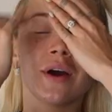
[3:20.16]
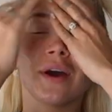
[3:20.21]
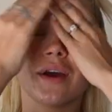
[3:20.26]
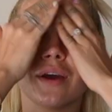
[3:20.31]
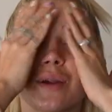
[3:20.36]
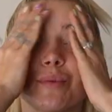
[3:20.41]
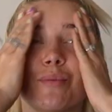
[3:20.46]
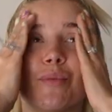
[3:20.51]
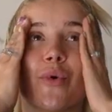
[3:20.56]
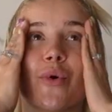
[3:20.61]

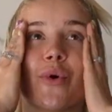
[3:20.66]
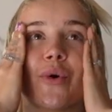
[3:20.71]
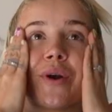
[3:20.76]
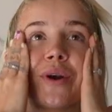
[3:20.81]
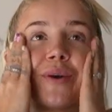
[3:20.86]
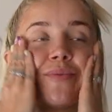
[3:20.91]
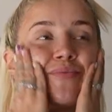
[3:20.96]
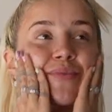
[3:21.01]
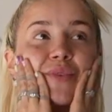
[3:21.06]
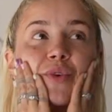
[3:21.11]
in a
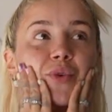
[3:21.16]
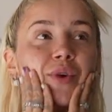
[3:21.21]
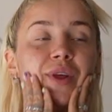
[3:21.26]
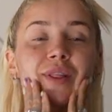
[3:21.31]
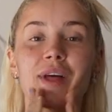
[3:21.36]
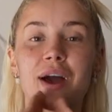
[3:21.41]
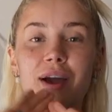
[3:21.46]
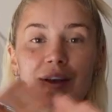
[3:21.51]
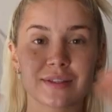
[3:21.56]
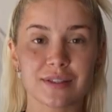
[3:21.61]
more
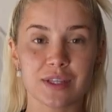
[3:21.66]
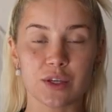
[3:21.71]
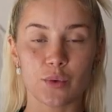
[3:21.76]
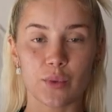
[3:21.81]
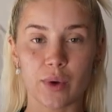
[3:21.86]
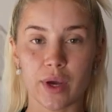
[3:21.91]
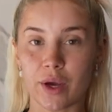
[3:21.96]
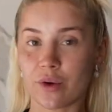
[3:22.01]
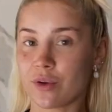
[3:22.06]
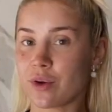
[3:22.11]
relaxing
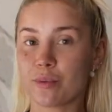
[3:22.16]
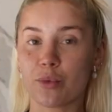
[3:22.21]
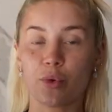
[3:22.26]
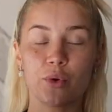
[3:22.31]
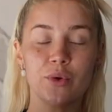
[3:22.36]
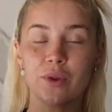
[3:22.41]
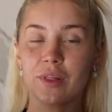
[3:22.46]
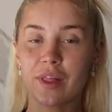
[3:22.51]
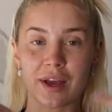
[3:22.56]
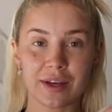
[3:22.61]
way, on a
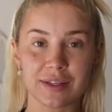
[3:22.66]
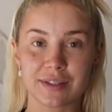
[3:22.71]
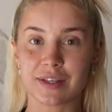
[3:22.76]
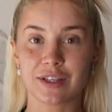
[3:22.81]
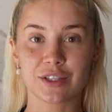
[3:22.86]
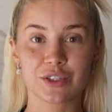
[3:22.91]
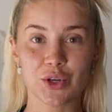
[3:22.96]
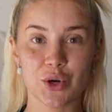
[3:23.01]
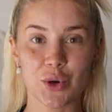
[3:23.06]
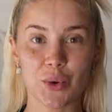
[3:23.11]
more
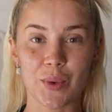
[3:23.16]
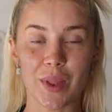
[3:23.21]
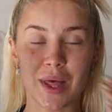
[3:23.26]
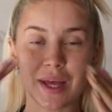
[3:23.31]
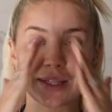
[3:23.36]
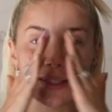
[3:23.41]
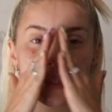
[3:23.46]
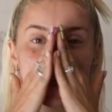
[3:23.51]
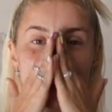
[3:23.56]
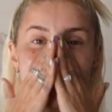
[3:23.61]
relaxing tone,
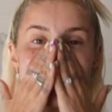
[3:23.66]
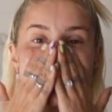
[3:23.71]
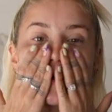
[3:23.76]
let's say.